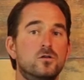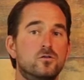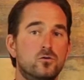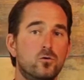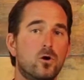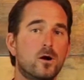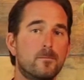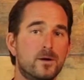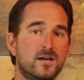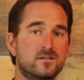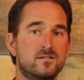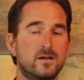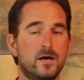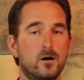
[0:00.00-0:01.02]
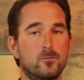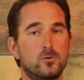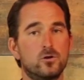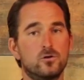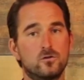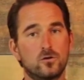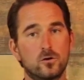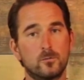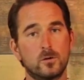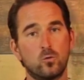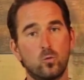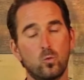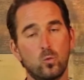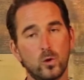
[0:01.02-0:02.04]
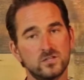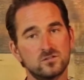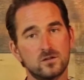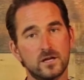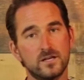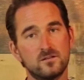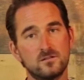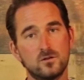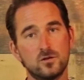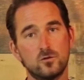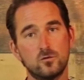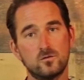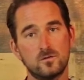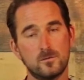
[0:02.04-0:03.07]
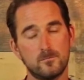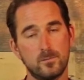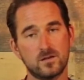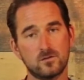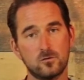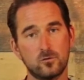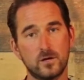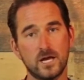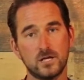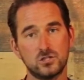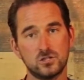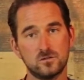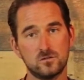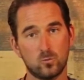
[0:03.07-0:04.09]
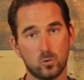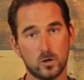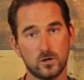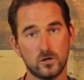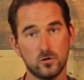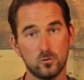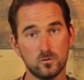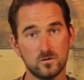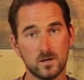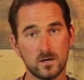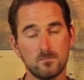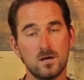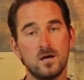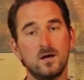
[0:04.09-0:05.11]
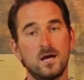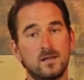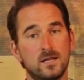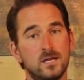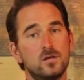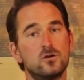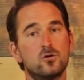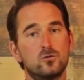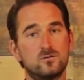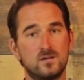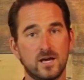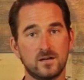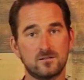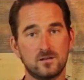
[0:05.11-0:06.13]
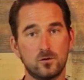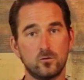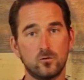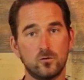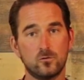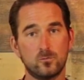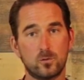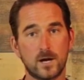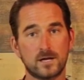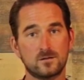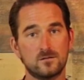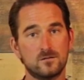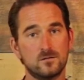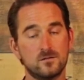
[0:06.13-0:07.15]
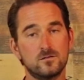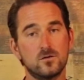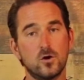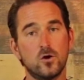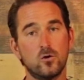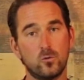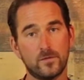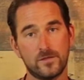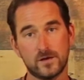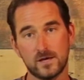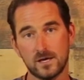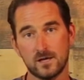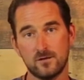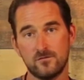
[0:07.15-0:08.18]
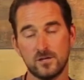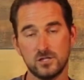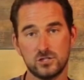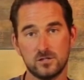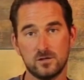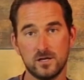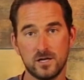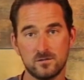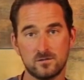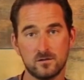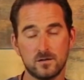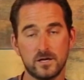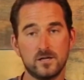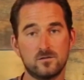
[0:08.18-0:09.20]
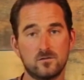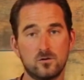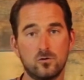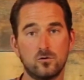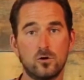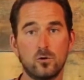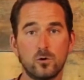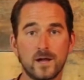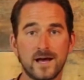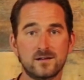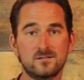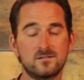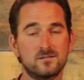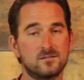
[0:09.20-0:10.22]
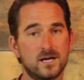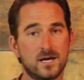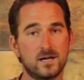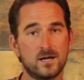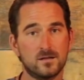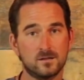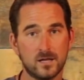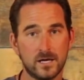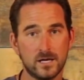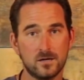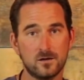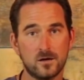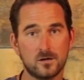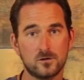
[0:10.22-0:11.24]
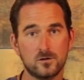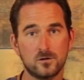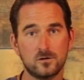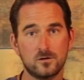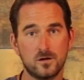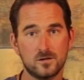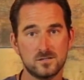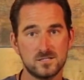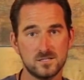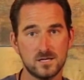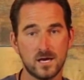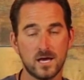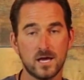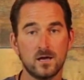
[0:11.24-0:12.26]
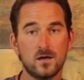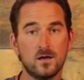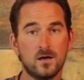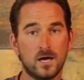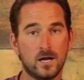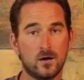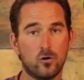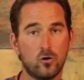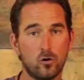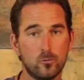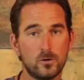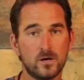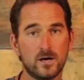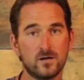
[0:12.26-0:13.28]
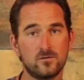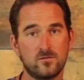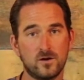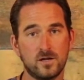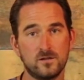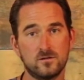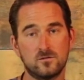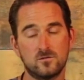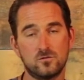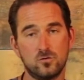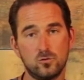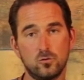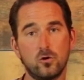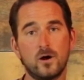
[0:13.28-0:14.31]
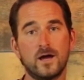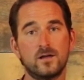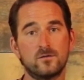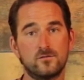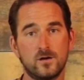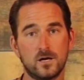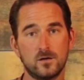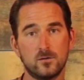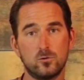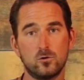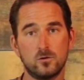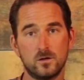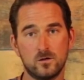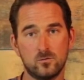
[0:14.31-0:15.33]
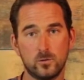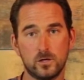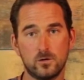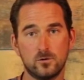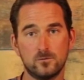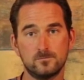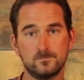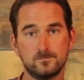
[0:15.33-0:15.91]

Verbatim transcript: do our best to help you determine which lights to use in the best locations and where to use them. And then you can go test out those practices with the King Innovation Instalight. So go and access that at lightingdoctor.ca. And I hope you guys find this tool as valuable as we do.